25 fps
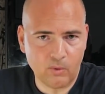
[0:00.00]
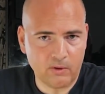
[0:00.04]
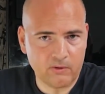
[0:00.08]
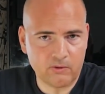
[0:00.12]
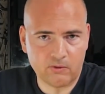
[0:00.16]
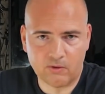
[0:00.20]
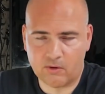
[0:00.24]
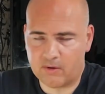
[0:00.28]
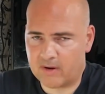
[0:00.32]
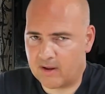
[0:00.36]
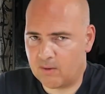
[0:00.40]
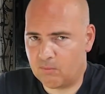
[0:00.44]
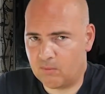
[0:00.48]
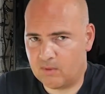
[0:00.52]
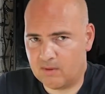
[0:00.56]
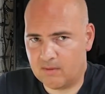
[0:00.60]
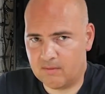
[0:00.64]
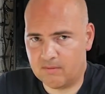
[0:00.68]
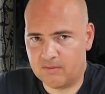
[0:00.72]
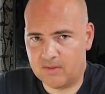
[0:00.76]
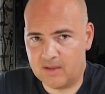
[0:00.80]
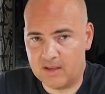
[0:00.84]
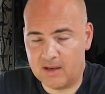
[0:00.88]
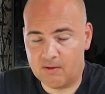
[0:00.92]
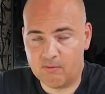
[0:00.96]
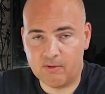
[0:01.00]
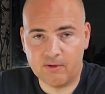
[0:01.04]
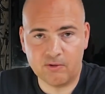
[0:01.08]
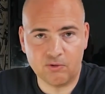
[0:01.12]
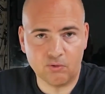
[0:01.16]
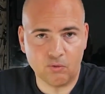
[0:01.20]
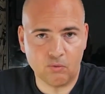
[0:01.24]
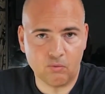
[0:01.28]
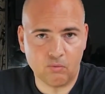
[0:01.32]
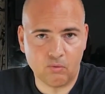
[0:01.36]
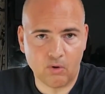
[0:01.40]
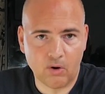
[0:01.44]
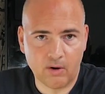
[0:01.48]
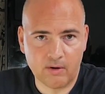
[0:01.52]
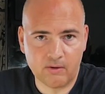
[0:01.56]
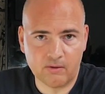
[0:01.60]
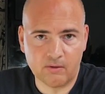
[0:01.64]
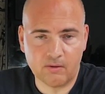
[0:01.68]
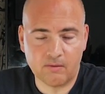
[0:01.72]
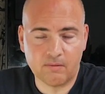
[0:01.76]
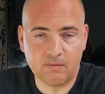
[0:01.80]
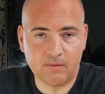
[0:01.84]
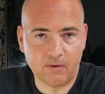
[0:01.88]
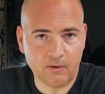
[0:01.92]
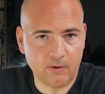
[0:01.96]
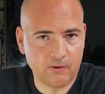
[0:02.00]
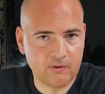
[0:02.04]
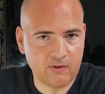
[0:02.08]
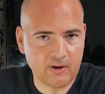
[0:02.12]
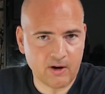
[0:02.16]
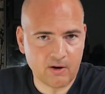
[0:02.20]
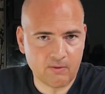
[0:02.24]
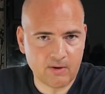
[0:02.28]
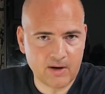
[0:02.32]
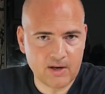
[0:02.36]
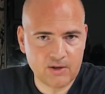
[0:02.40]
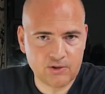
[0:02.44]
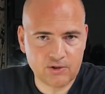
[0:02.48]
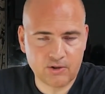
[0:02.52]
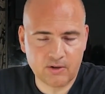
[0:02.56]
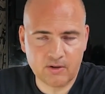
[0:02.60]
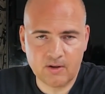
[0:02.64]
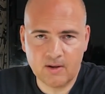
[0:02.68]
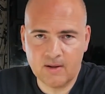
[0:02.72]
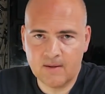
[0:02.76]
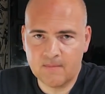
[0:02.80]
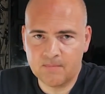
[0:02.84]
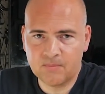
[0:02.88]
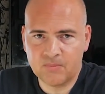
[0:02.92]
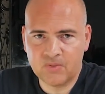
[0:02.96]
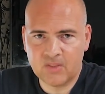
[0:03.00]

which started out with the original Ryzen first generation,